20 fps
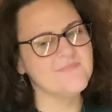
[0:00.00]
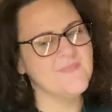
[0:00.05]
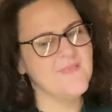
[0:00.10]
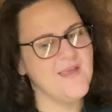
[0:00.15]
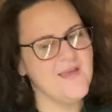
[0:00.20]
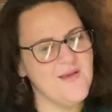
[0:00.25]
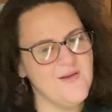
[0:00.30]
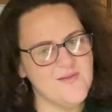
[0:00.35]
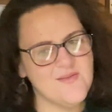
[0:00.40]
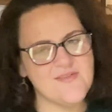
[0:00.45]

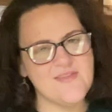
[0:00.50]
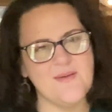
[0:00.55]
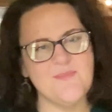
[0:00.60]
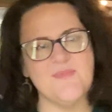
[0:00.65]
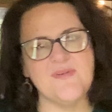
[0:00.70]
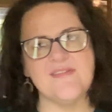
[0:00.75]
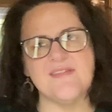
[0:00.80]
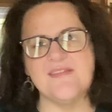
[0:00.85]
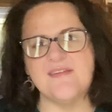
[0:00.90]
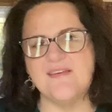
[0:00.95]
So that
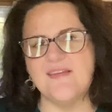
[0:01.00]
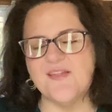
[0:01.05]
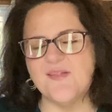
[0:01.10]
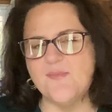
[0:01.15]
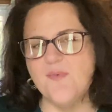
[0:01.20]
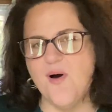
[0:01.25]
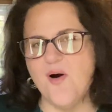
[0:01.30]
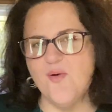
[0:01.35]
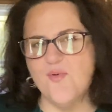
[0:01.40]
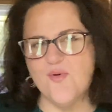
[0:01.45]
means in a
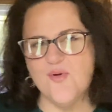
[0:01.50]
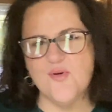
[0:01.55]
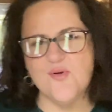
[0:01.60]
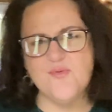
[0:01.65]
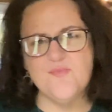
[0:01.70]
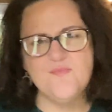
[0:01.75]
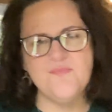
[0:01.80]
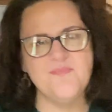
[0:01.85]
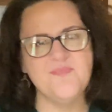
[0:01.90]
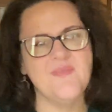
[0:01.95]
small
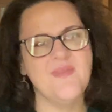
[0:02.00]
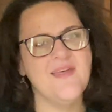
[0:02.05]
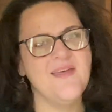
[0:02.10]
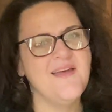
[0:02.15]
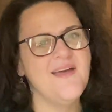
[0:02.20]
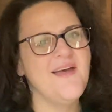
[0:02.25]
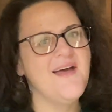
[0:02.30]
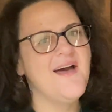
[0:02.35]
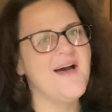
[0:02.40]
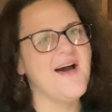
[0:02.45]
room,
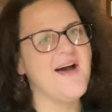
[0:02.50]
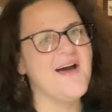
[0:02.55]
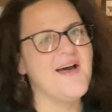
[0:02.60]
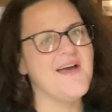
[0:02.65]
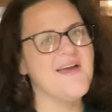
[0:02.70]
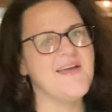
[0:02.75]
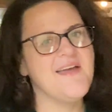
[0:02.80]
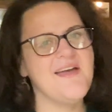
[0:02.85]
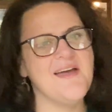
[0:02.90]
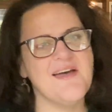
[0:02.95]

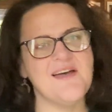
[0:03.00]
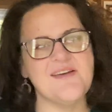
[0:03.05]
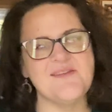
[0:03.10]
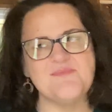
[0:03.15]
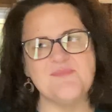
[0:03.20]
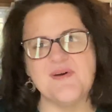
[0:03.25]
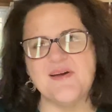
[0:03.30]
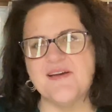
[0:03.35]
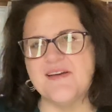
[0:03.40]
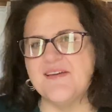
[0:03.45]
I had
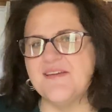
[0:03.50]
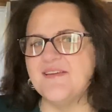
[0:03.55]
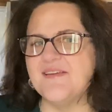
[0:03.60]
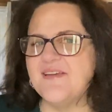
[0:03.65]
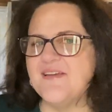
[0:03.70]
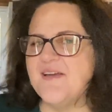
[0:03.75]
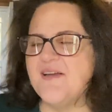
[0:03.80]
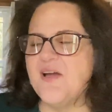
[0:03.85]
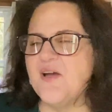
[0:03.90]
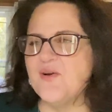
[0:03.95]
my
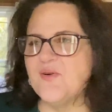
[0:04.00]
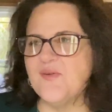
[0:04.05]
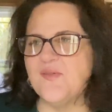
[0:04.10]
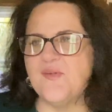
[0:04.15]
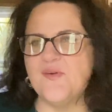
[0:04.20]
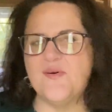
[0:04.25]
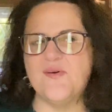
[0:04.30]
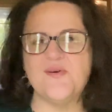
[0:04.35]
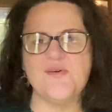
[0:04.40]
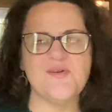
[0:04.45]

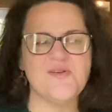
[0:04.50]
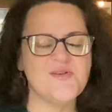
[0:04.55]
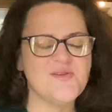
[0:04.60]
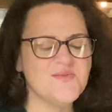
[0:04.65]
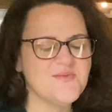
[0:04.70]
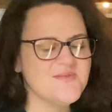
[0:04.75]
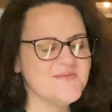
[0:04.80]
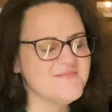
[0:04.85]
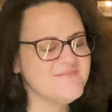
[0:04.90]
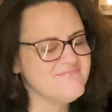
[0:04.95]

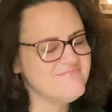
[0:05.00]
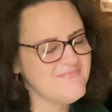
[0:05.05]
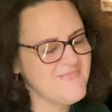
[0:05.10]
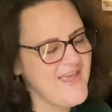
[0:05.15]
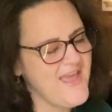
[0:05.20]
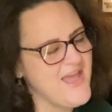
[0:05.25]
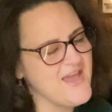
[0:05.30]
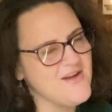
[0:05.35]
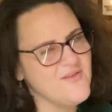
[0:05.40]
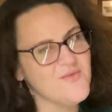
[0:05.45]
aerosol
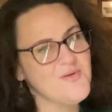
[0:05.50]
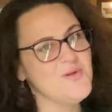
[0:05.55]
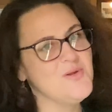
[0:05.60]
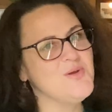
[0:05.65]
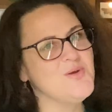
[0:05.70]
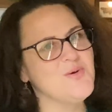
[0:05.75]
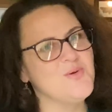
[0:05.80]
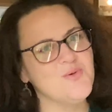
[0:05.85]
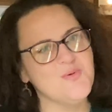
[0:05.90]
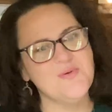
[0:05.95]
can of
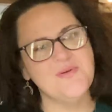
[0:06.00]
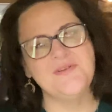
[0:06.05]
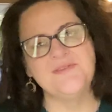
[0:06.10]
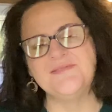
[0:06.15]
glue.